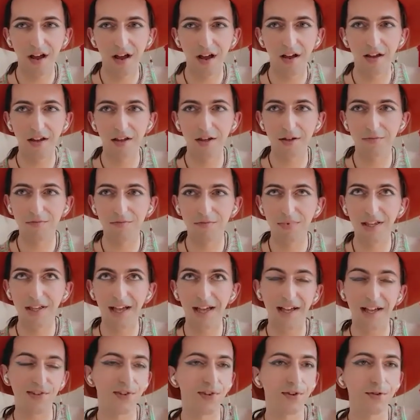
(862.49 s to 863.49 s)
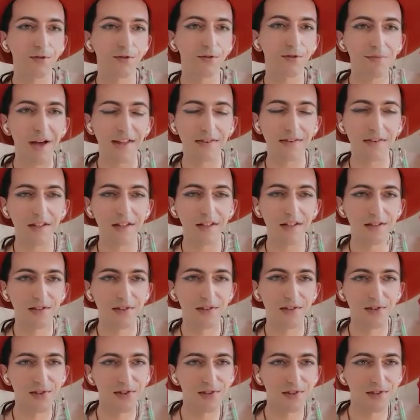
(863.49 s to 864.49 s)
It has three
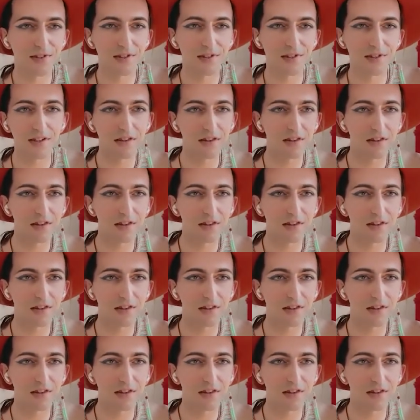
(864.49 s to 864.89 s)
methods.